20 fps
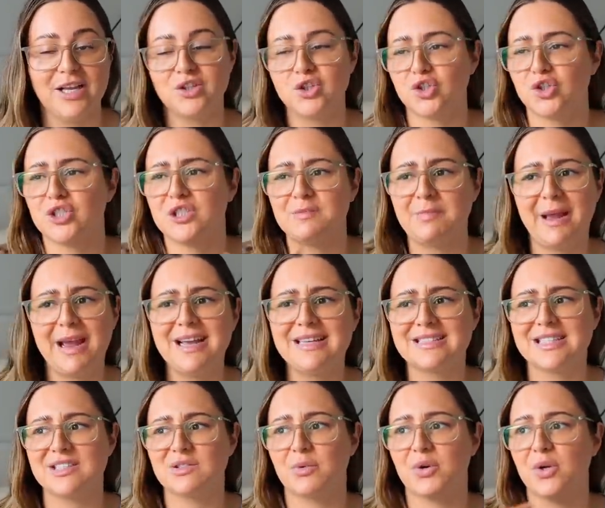It's your
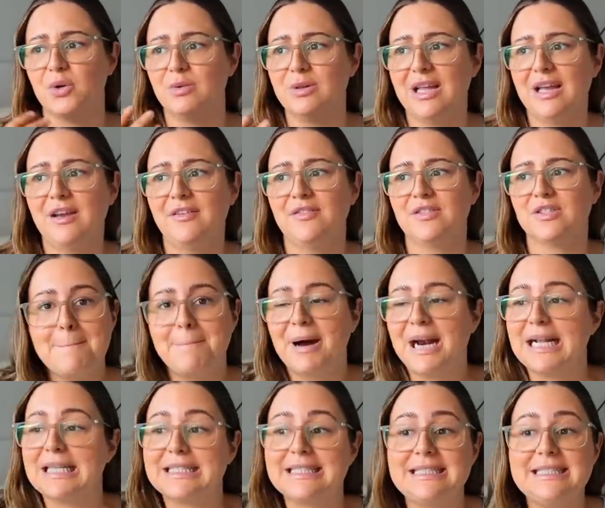space, it's where you live,
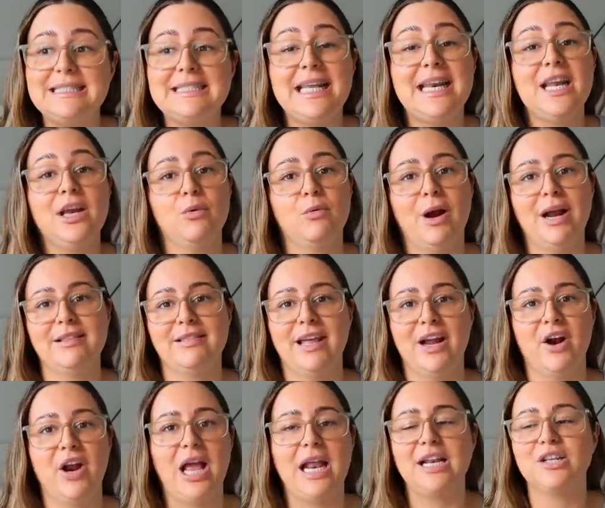but it's sitting right
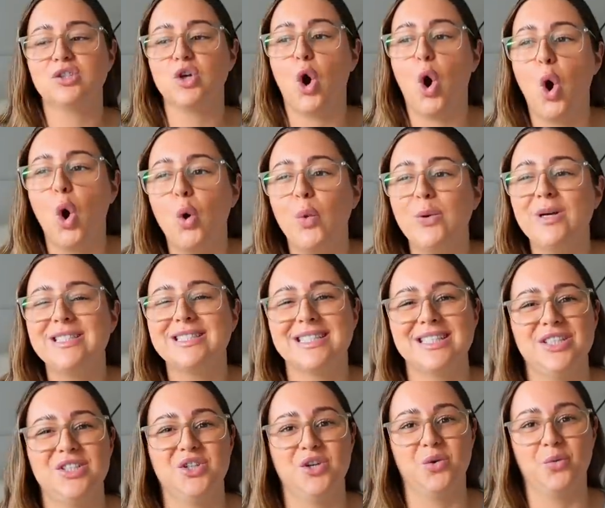there and it's always
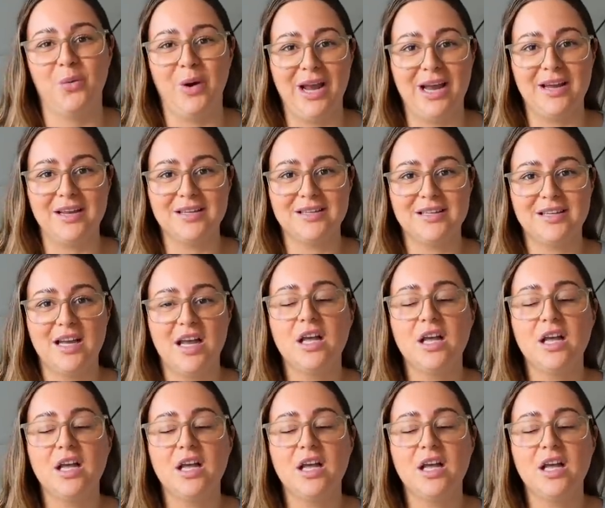in your way.